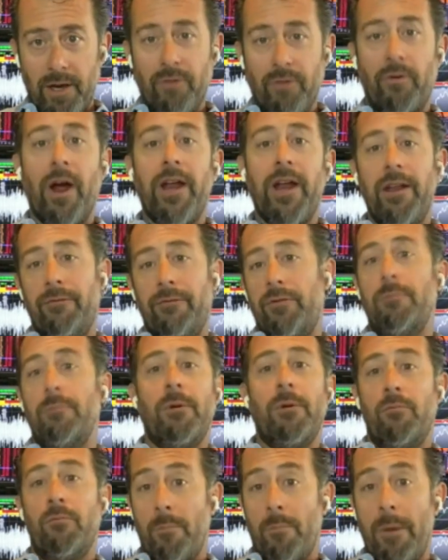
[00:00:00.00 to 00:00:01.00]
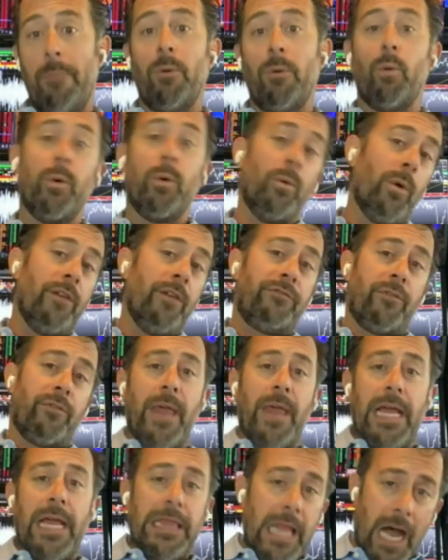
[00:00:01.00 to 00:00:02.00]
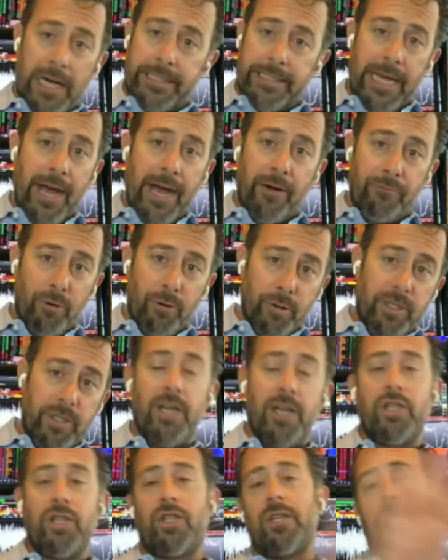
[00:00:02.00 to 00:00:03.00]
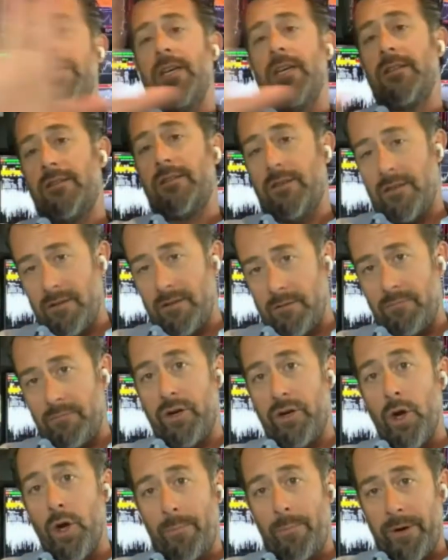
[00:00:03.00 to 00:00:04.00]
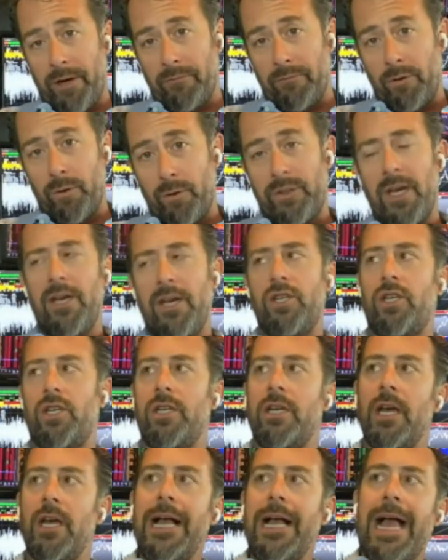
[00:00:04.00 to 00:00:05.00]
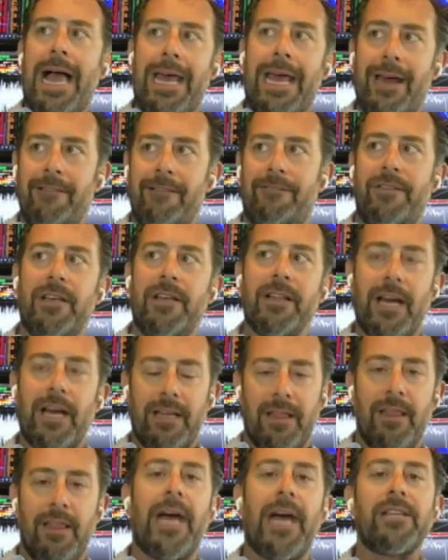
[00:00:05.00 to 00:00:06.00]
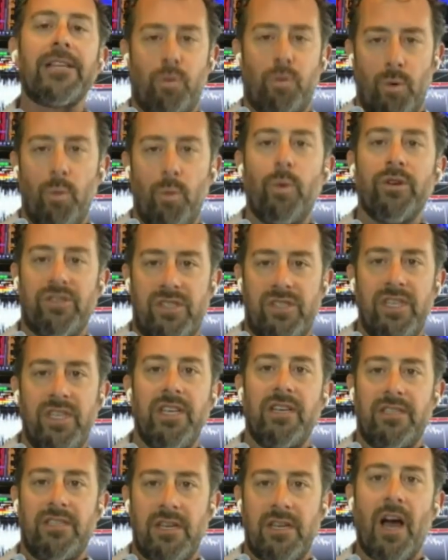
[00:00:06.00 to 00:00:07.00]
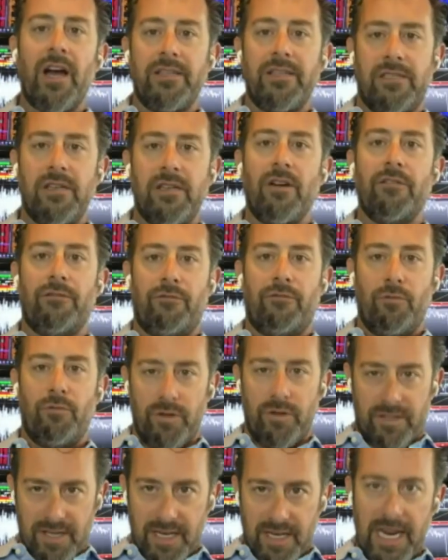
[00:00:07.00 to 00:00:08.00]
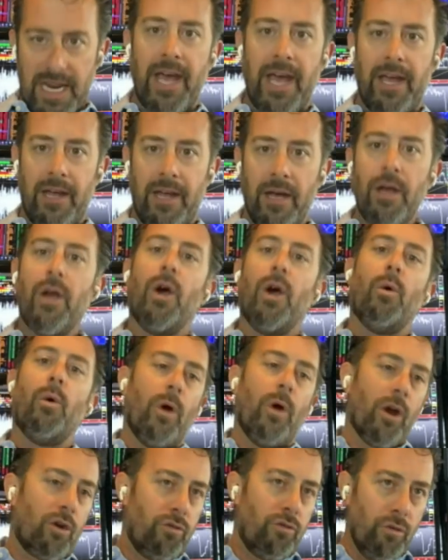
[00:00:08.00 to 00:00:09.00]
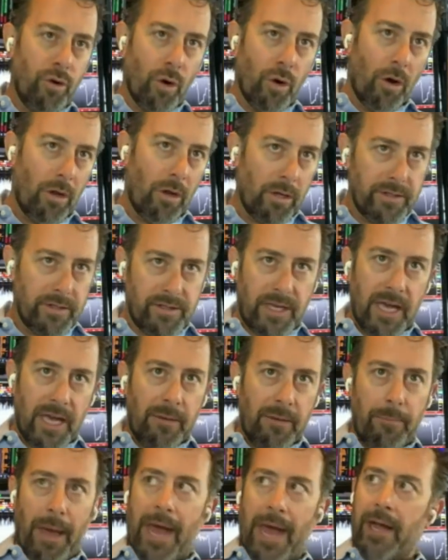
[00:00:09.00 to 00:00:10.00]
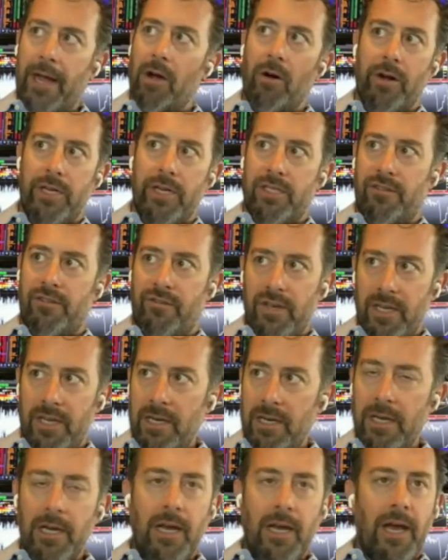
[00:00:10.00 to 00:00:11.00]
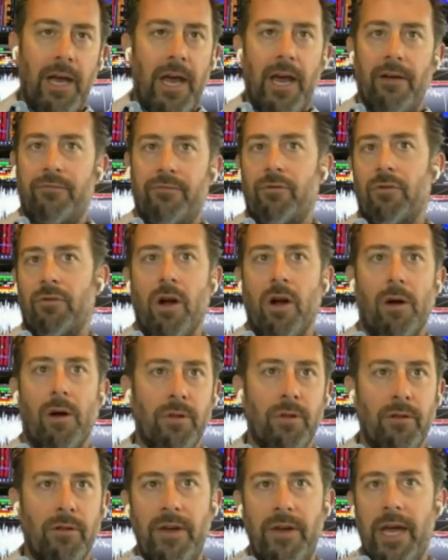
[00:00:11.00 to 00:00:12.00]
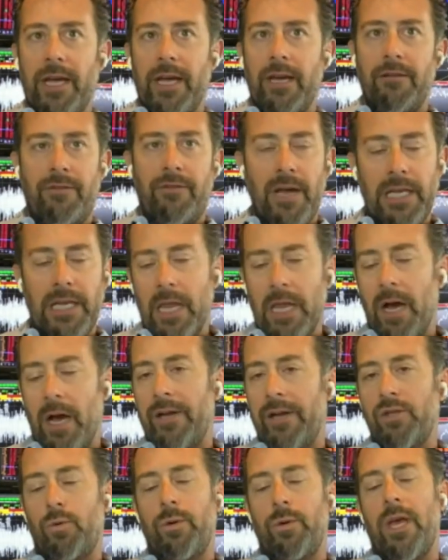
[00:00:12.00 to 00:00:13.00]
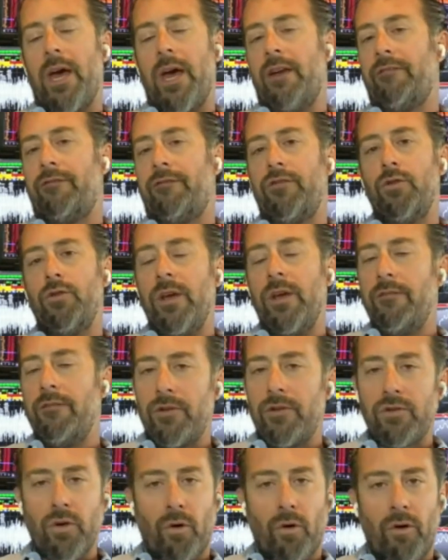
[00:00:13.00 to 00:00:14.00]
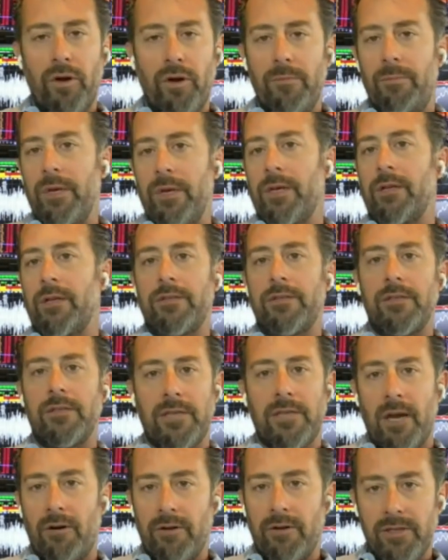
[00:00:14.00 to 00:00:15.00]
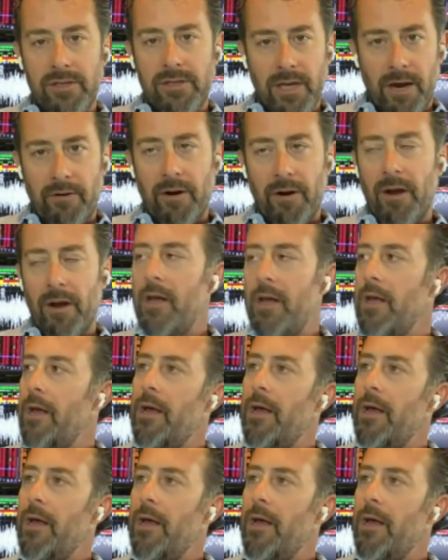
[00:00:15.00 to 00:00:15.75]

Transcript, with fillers: Yeah. Right. If you remember, we went from that lockdown rotation into the reopening rotation. And right. I feel like that's what we're seeing signs of today, where crude oil is getting back on its feet after a couple of negative headlines. We had a few inventory builds, et cetera, et cetera.